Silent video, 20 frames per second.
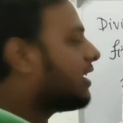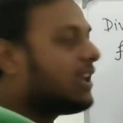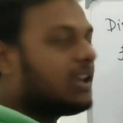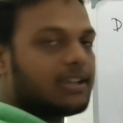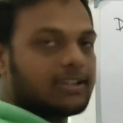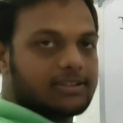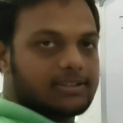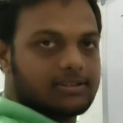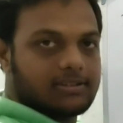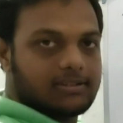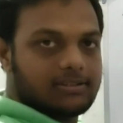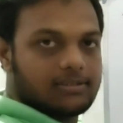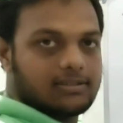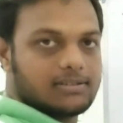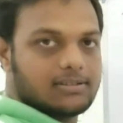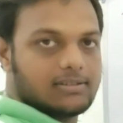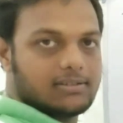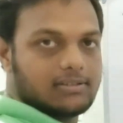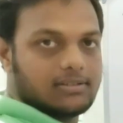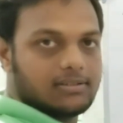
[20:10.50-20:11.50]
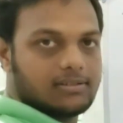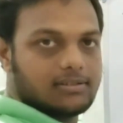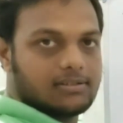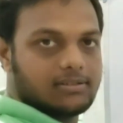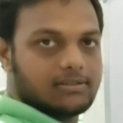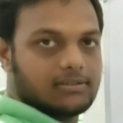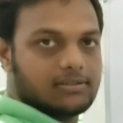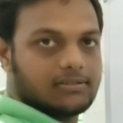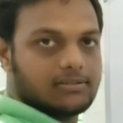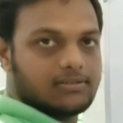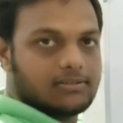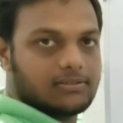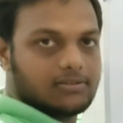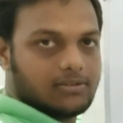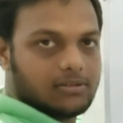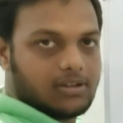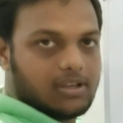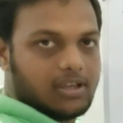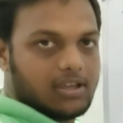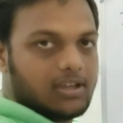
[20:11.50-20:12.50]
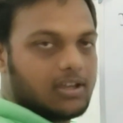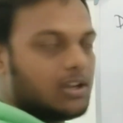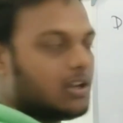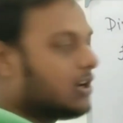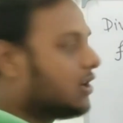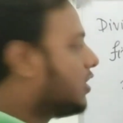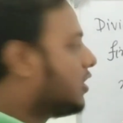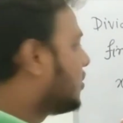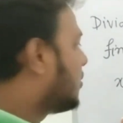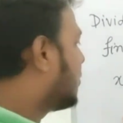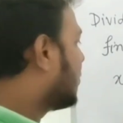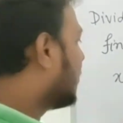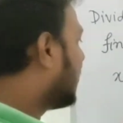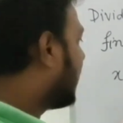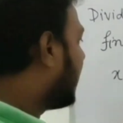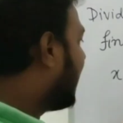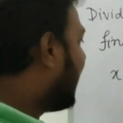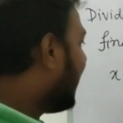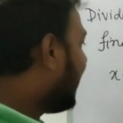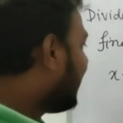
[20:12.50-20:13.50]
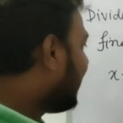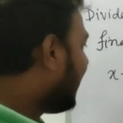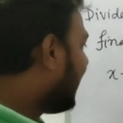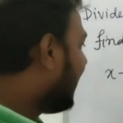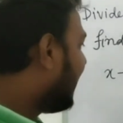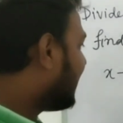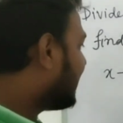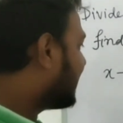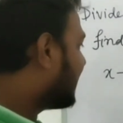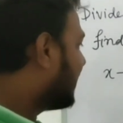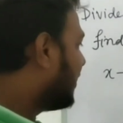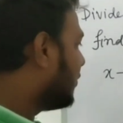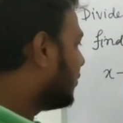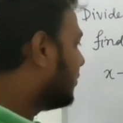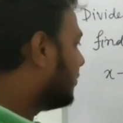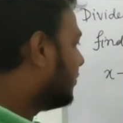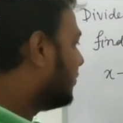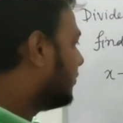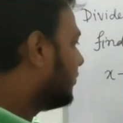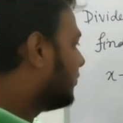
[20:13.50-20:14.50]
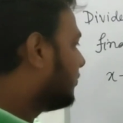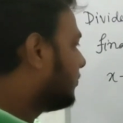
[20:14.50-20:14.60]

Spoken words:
x. Okay, to get x cube,